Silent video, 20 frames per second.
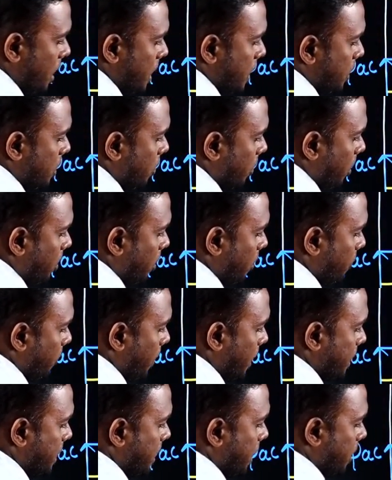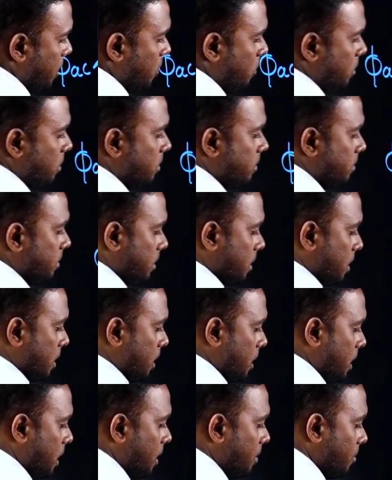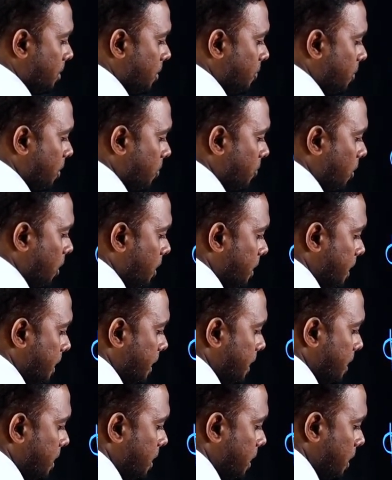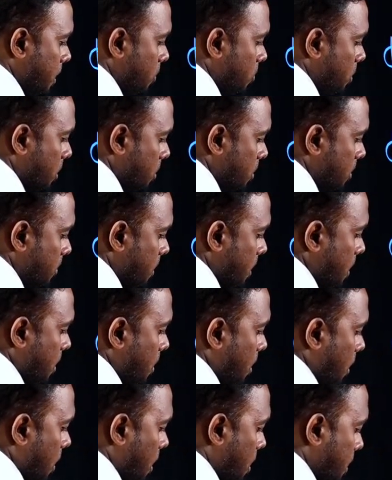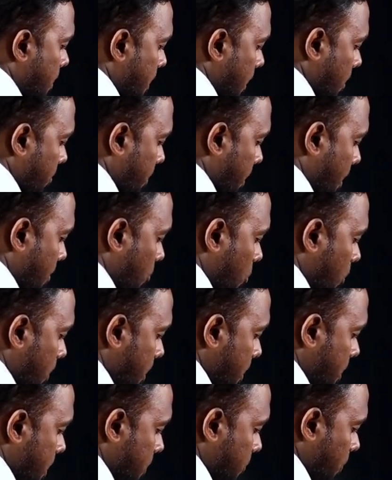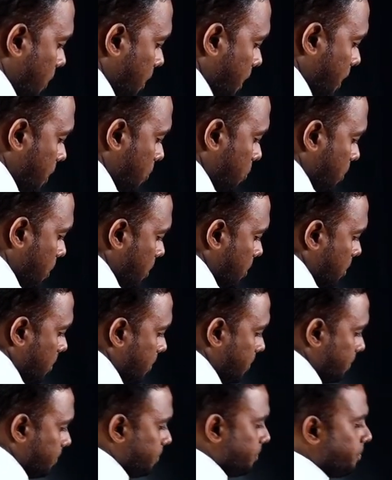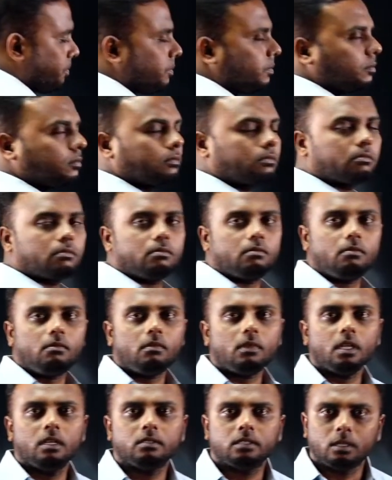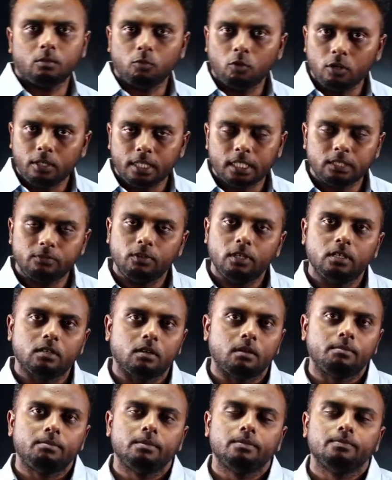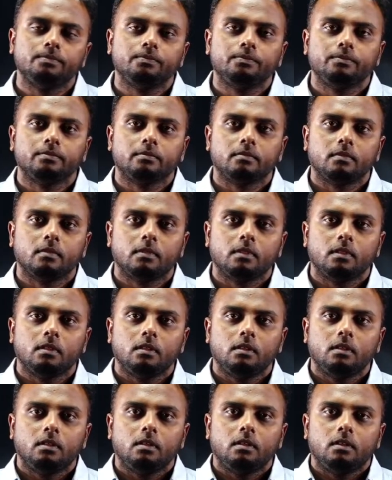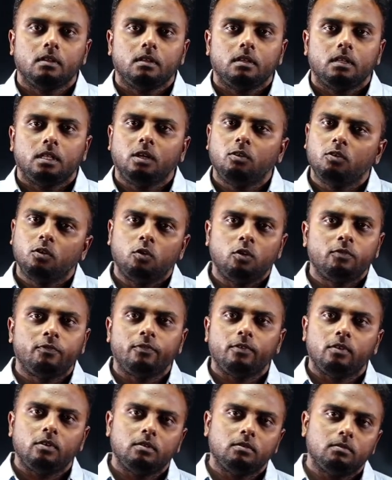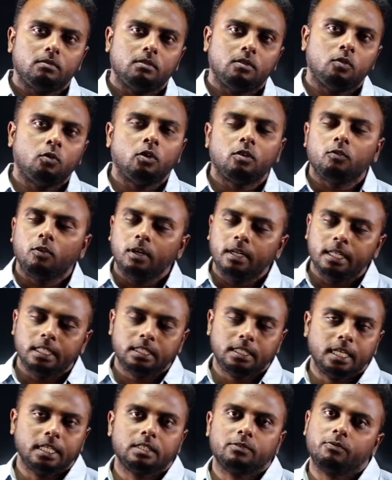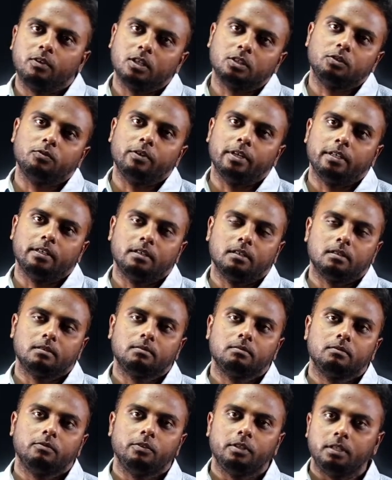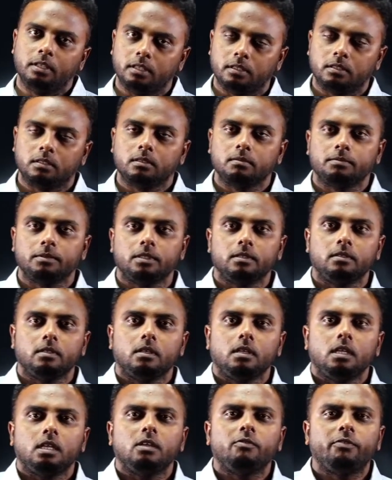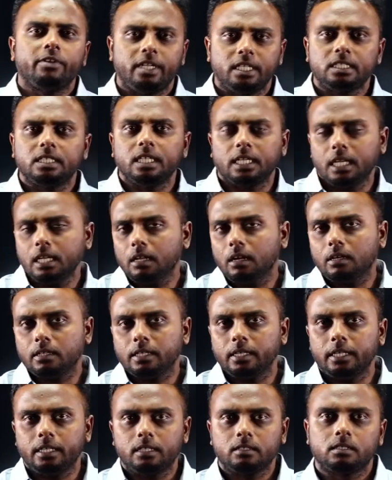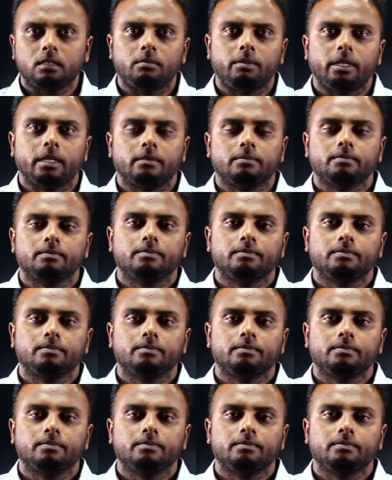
So whenever flux reduce, EMF of alternator reduces or terminal voltages will reduces, some voltage will drop. Now load voltage gets fluctuate with this if it is single alternator supplying.